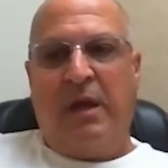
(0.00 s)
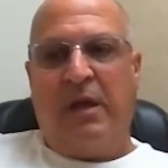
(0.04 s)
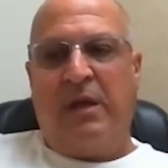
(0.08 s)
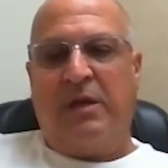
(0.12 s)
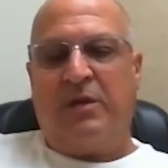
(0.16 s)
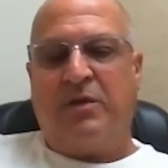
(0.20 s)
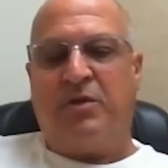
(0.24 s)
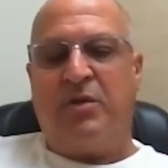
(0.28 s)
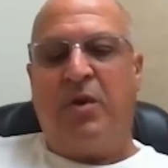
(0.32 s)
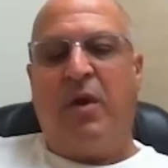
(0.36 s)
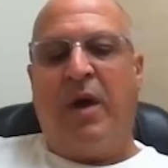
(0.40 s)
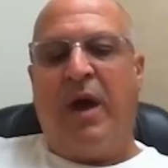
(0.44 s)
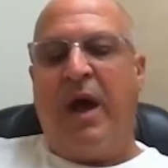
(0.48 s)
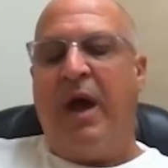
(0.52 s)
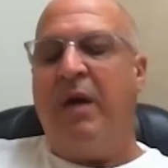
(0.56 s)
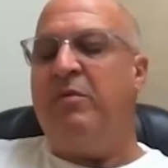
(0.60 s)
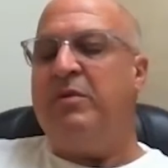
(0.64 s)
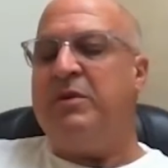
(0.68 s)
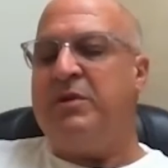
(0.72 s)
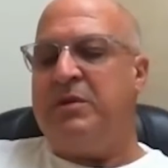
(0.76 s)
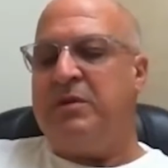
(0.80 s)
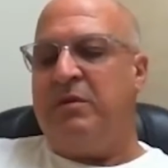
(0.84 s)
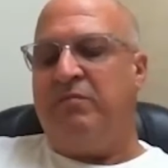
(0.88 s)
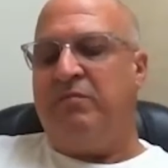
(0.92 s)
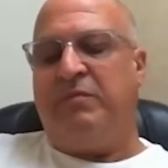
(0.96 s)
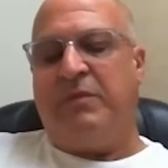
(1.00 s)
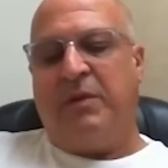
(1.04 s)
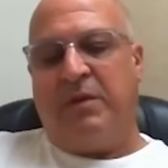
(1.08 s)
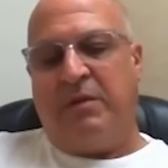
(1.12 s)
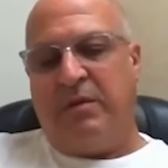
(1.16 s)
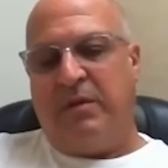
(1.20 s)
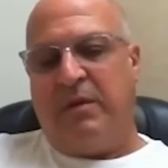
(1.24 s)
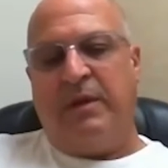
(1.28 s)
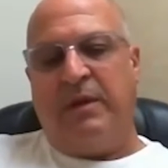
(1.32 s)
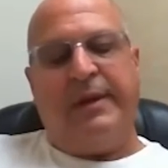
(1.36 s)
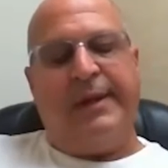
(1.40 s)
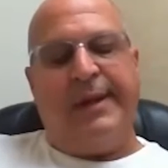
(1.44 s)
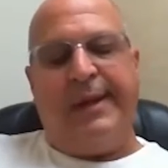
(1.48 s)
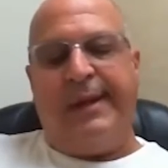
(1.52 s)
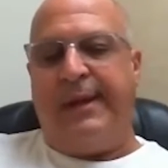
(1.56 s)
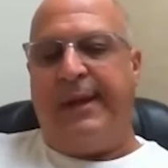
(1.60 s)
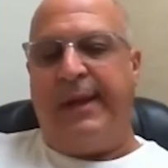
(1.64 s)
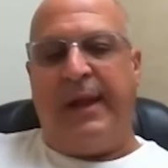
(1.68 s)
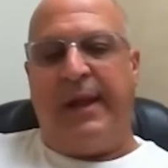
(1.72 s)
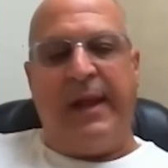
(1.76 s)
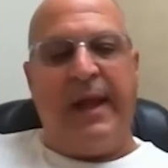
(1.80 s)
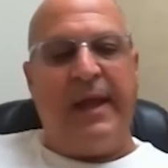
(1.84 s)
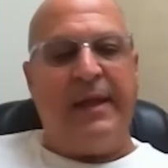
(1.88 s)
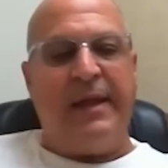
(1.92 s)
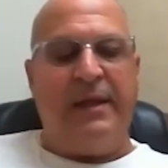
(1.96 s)
So I was, and
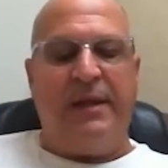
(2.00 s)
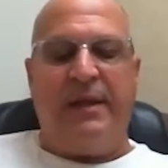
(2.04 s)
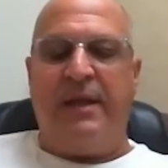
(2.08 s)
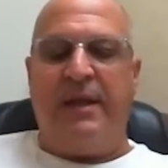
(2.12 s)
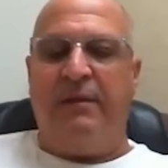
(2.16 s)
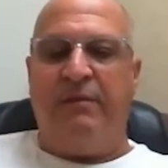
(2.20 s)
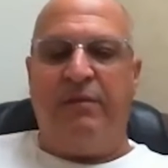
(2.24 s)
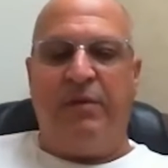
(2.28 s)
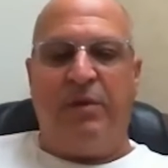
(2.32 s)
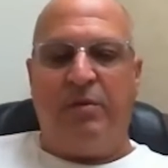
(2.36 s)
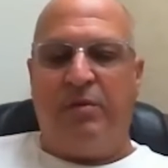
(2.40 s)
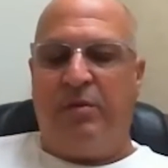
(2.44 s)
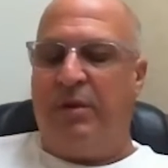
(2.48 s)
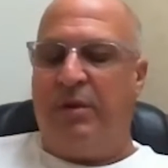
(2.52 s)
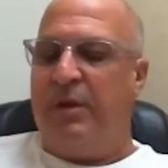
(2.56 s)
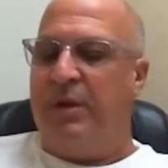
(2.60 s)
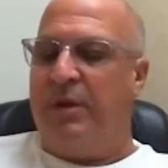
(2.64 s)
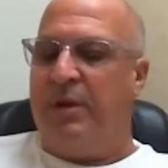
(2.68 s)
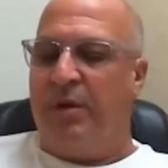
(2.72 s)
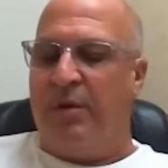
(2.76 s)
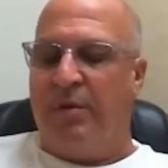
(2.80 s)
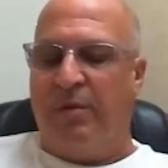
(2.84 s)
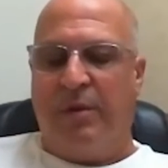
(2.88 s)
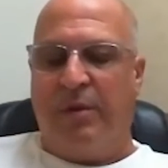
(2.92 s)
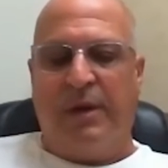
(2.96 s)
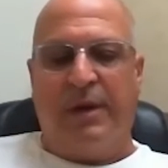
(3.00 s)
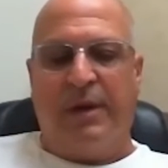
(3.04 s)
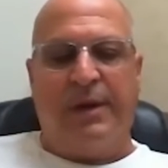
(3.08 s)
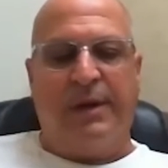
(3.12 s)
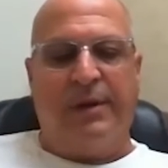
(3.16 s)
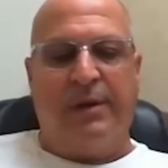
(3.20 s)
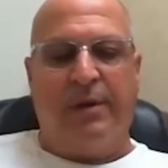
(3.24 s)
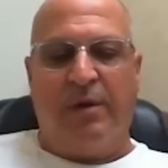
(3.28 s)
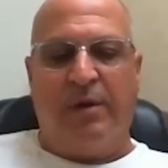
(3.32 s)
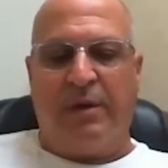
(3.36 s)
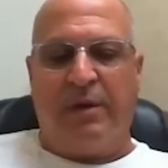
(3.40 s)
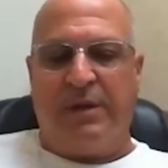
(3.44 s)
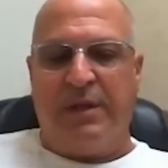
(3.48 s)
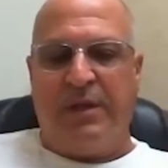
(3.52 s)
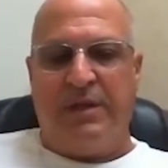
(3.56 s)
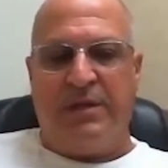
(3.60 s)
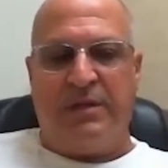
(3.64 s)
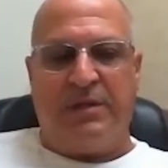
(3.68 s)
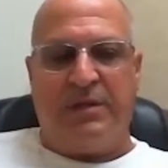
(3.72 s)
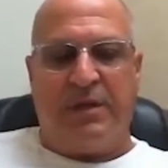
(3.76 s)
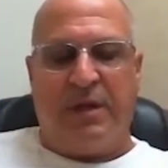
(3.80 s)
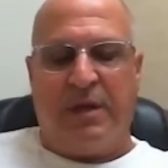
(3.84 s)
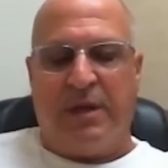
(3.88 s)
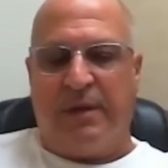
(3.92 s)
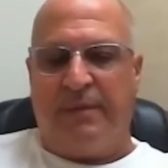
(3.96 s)
again, I can give you, you know, all
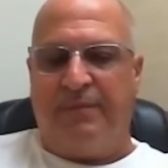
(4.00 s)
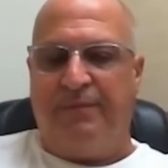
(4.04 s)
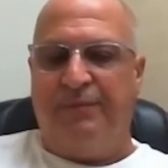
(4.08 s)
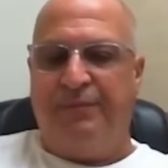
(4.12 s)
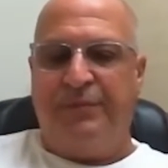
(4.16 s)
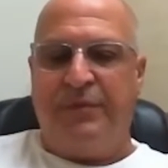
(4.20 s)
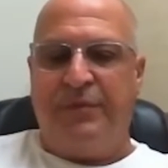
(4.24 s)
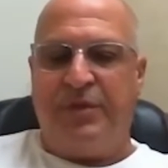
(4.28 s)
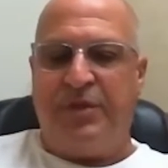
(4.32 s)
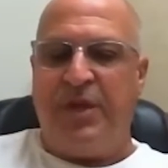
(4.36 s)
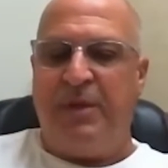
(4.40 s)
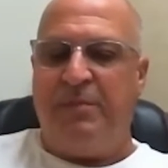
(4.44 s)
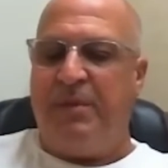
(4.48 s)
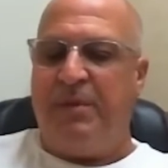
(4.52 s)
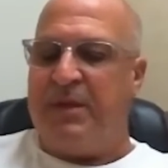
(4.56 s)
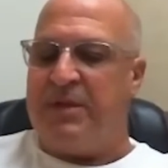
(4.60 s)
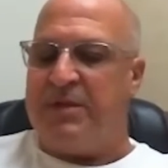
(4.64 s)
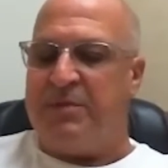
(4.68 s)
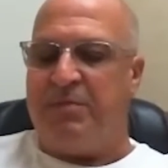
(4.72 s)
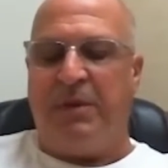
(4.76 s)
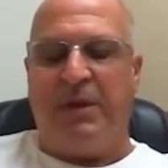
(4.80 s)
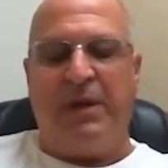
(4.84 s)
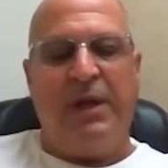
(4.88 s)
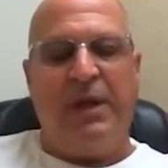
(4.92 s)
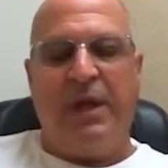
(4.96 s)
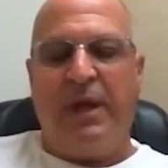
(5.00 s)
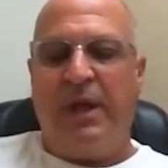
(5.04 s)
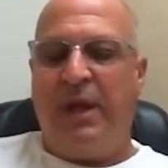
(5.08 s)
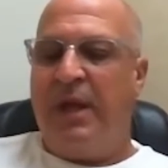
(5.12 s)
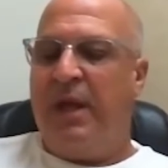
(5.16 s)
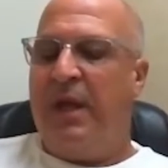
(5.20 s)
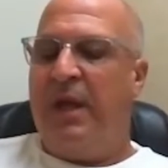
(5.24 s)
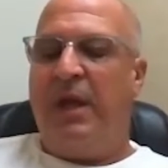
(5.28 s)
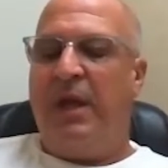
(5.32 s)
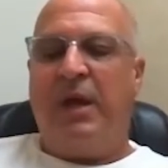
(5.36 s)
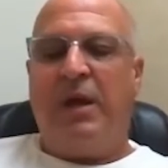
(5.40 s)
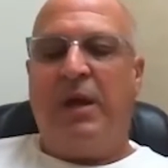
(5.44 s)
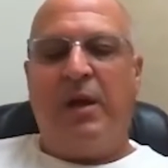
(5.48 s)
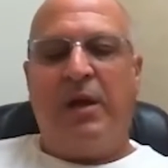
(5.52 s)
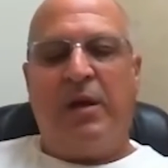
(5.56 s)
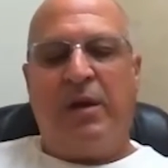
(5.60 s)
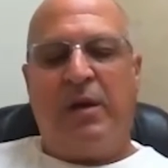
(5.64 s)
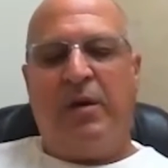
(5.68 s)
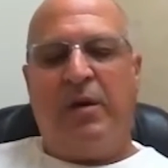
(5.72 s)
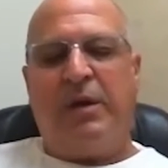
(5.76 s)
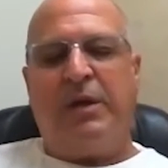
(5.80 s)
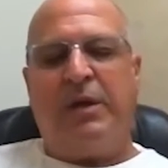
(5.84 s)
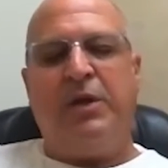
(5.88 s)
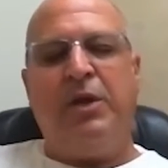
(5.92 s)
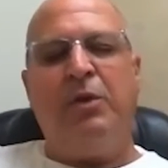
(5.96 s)
these tidbits, but
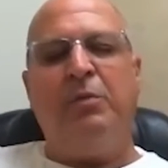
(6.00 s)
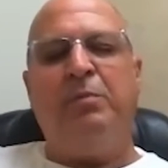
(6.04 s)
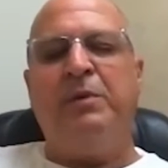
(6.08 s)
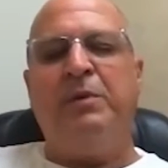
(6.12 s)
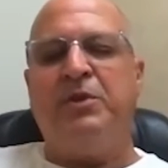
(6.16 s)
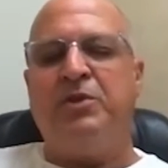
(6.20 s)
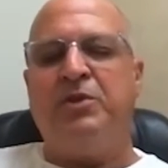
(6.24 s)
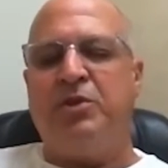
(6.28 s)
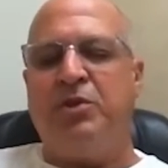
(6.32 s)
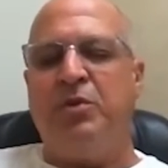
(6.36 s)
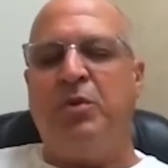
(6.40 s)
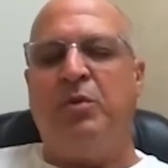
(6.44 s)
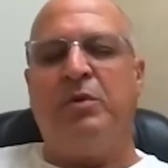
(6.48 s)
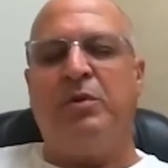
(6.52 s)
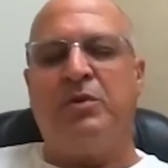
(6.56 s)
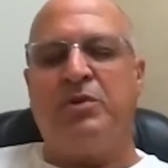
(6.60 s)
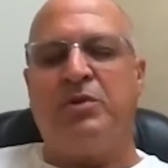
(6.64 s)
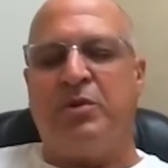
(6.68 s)
Gilbert Stuart